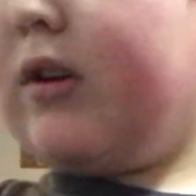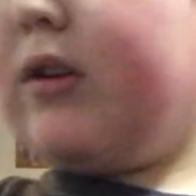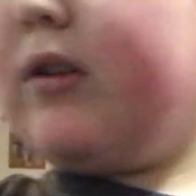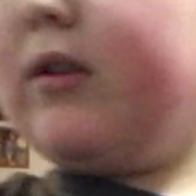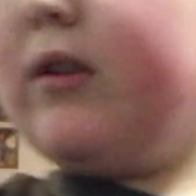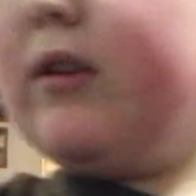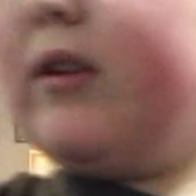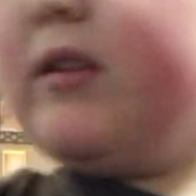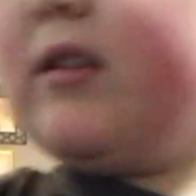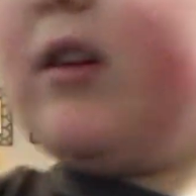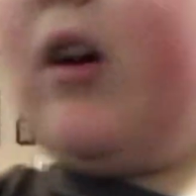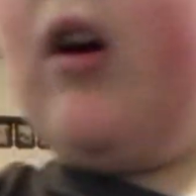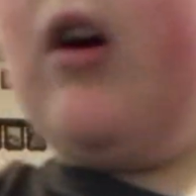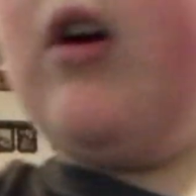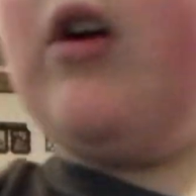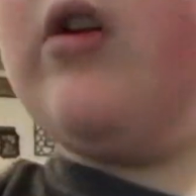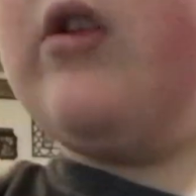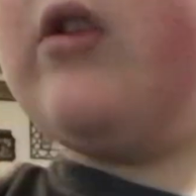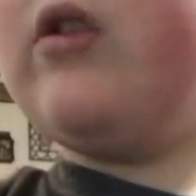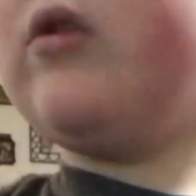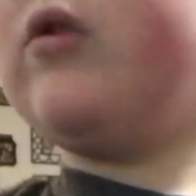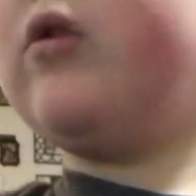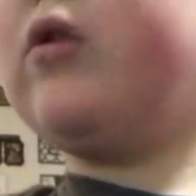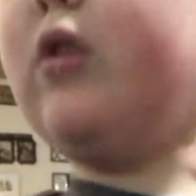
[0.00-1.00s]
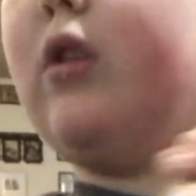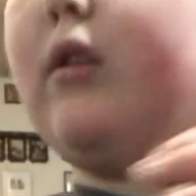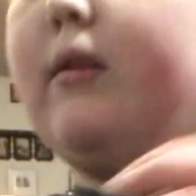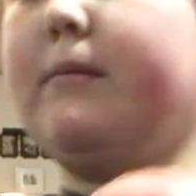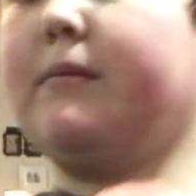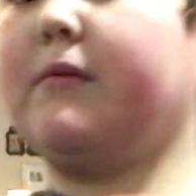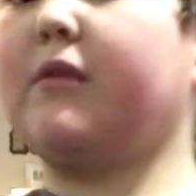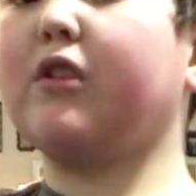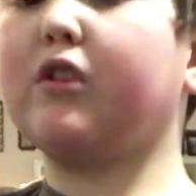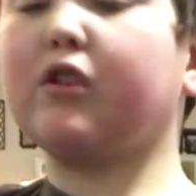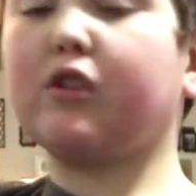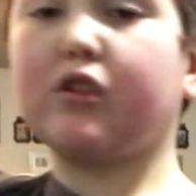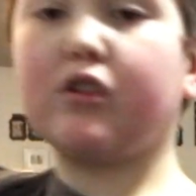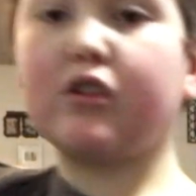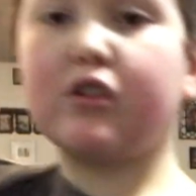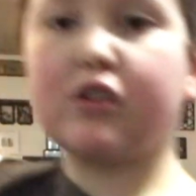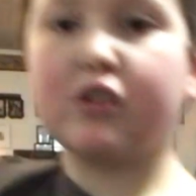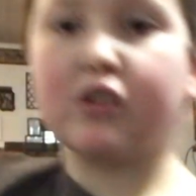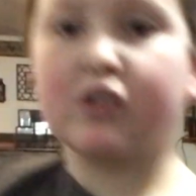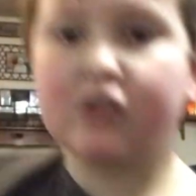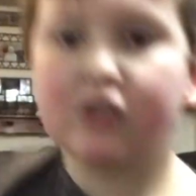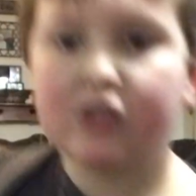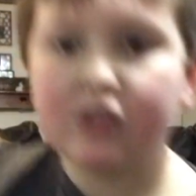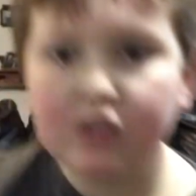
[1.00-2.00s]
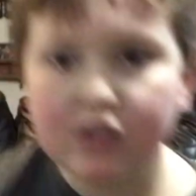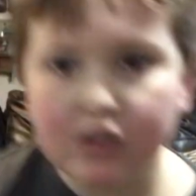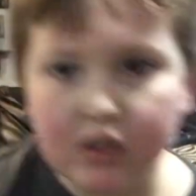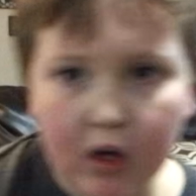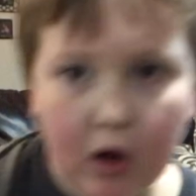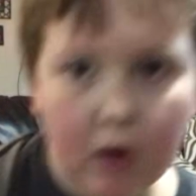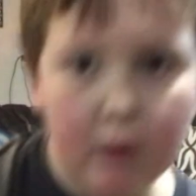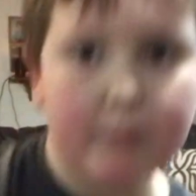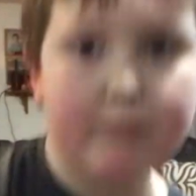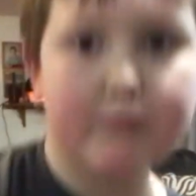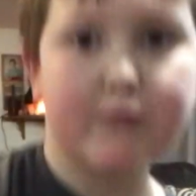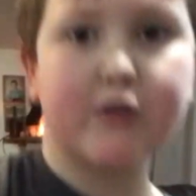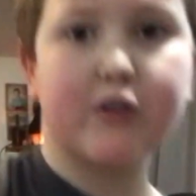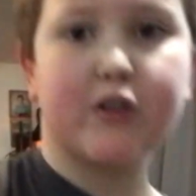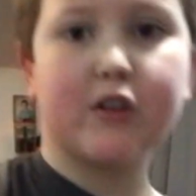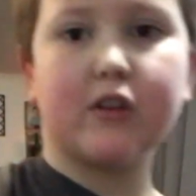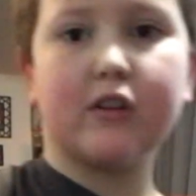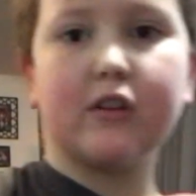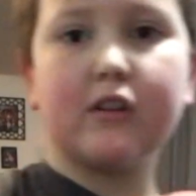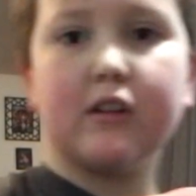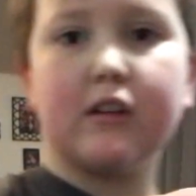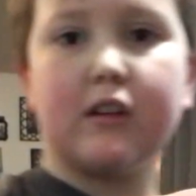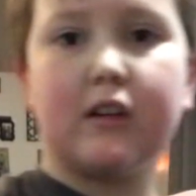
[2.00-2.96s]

you this awesome sculpture.